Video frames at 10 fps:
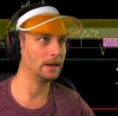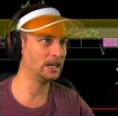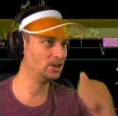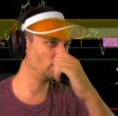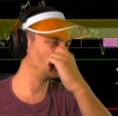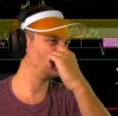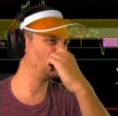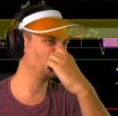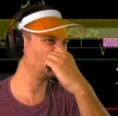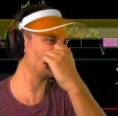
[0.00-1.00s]
and you're
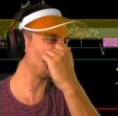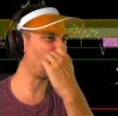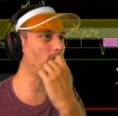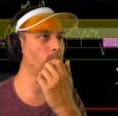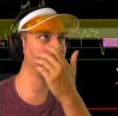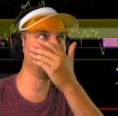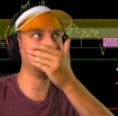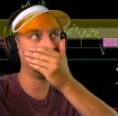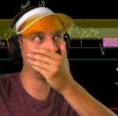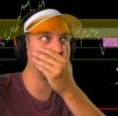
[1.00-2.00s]
you're just not really
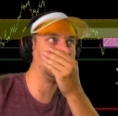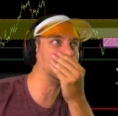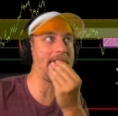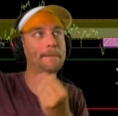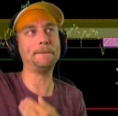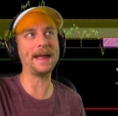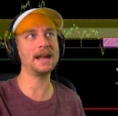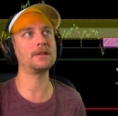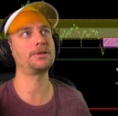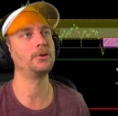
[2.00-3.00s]
getting that
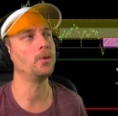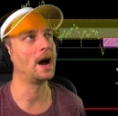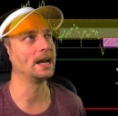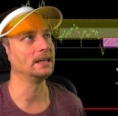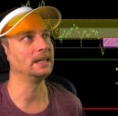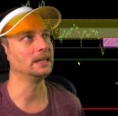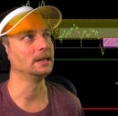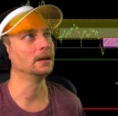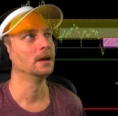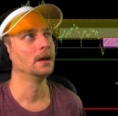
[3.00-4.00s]
bang through I need.